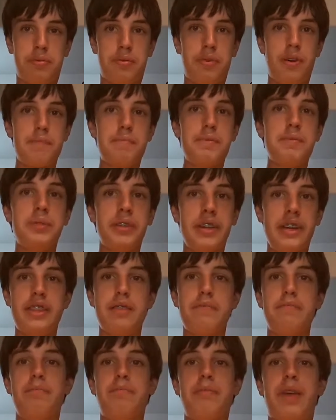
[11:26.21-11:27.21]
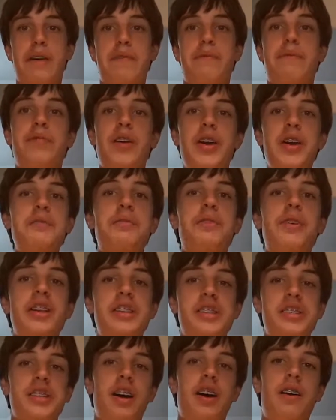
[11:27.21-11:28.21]
Probably my
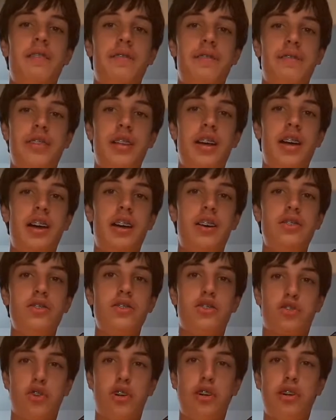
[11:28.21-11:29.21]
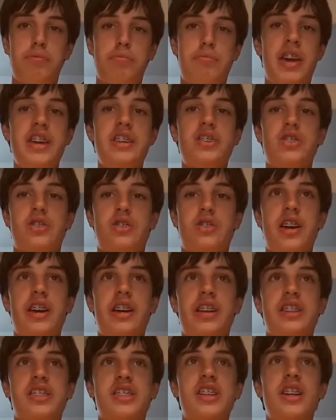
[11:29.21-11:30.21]
favorites of the drill and bass
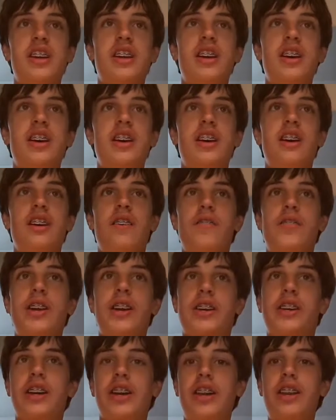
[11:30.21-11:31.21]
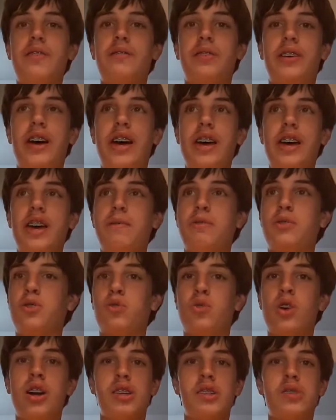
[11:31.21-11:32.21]
tracks. They're kind of like, if
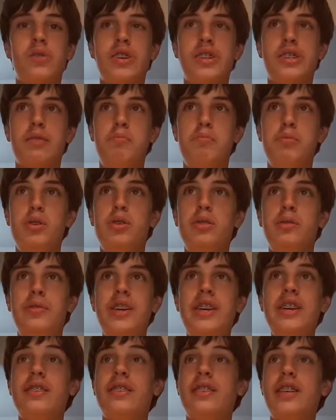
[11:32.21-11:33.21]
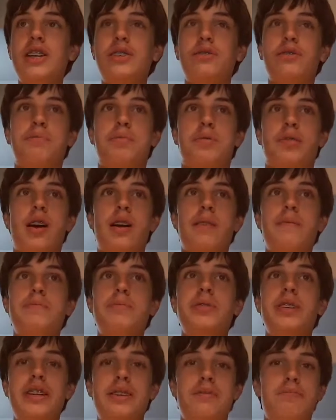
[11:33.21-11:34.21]
Druk's was a movie, these would
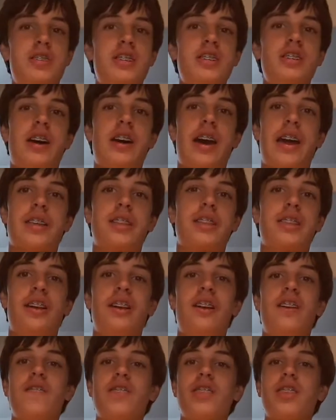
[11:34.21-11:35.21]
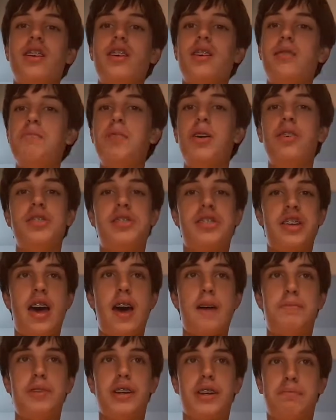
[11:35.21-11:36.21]
probably be like the most
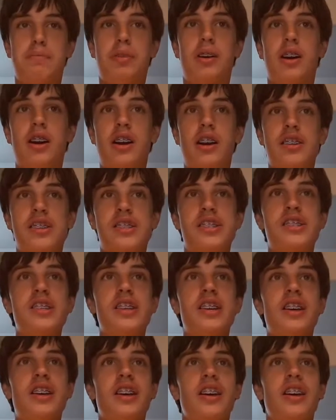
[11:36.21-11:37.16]
epic parts.